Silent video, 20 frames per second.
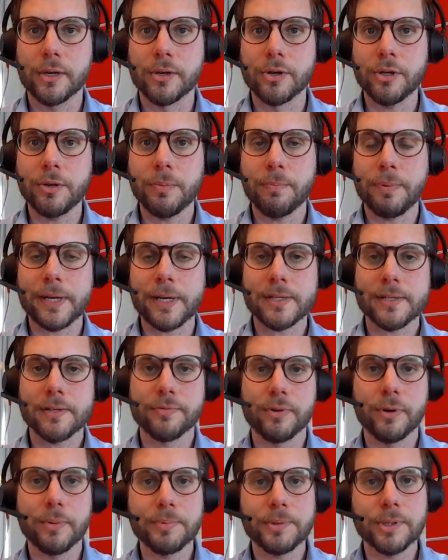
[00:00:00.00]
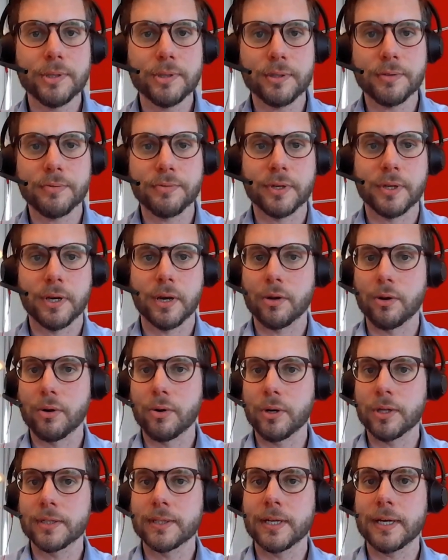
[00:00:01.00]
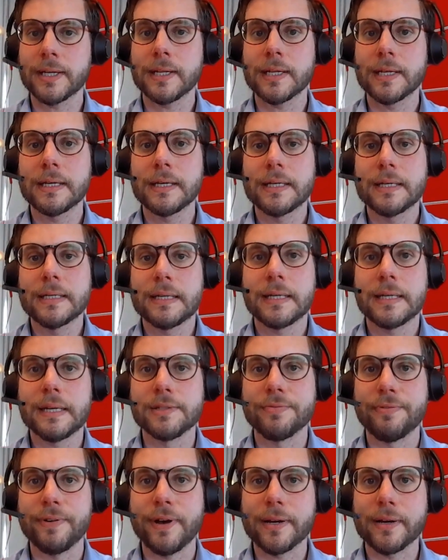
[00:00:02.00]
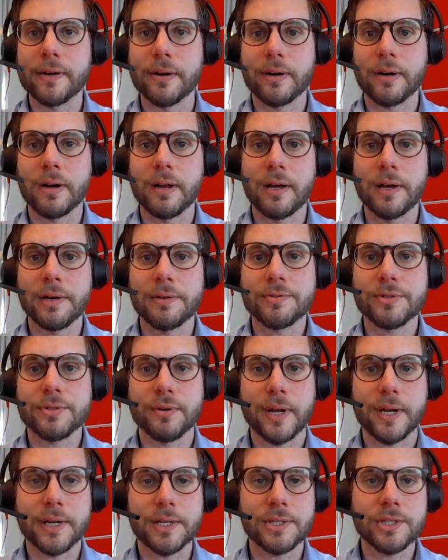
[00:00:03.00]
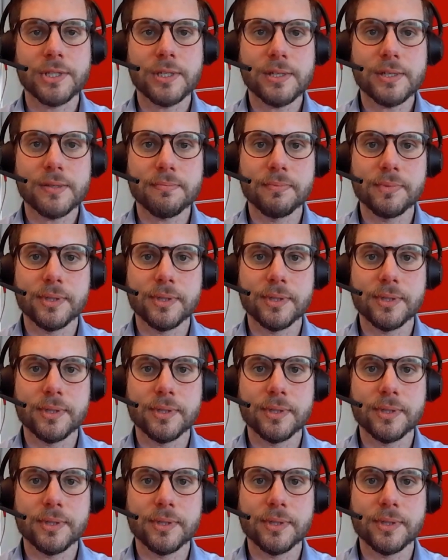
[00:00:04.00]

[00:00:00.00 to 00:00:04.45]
A good passive option, if you can call it that, is Vanguard Life Strategies.